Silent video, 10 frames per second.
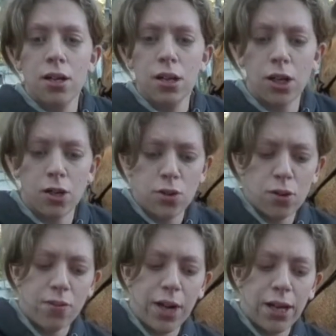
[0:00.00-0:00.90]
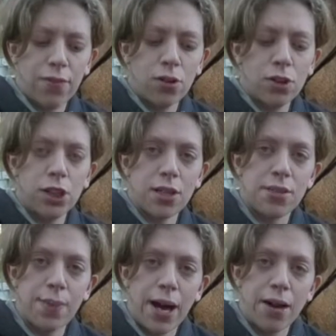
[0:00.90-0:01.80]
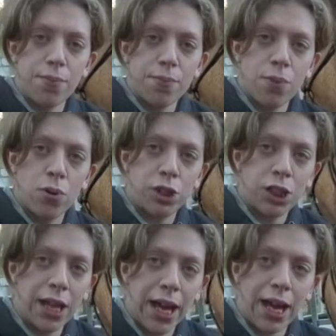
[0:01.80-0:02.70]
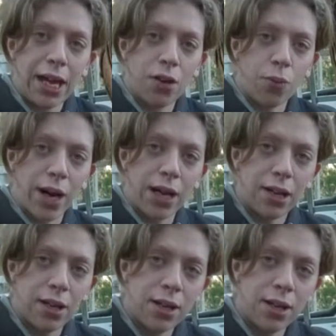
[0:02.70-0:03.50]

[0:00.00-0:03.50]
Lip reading: You know, sort of like if you were just about pushing your hand away.